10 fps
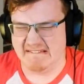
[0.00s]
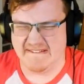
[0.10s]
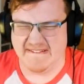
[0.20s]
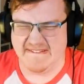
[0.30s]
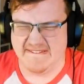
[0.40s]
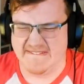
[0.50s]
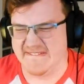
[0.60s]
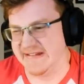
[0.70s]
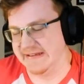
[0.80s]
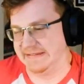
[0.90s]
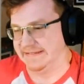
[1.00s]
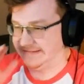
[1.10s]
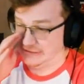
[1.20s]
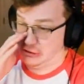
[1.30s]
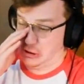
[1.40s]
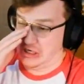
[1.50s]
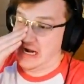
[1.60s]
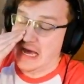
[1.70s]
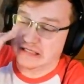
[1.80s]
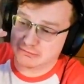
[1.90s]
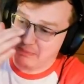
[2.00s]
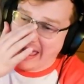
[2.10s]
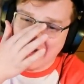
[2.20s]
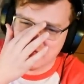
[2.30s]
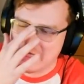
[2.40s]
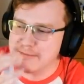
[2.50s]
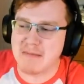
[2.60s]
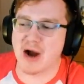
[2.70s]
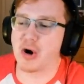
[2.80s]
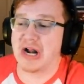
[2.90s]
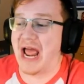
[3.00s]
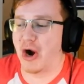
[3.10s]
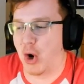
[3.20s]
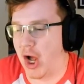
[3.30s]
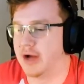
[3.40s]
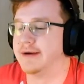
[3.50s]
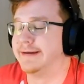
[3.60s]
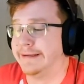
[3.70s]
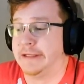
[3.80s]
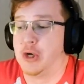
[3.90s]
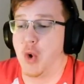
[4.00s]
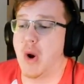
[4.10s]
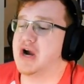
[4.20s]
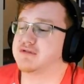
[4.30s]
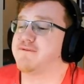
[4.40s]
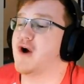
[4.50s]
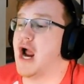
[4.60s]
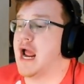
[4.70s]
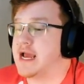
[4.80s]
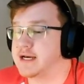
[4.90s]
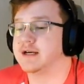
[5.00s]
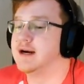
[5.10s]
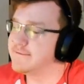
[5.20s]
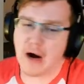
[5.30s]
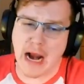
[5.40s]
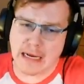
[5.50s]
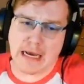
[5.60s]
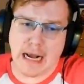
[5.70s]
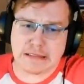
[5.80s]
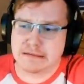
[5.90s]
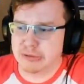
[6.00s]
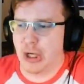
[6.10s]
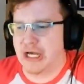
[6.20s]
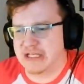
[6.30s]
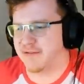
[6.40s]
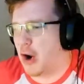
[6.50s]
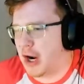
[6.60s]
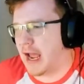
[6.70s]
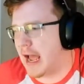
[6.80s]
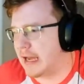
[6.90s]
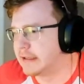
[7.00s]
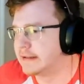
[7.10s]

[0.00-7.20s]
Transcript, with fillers: Oh. Took a nice bath in the marinara. Where's Frank? Frank, I got some goodies for you.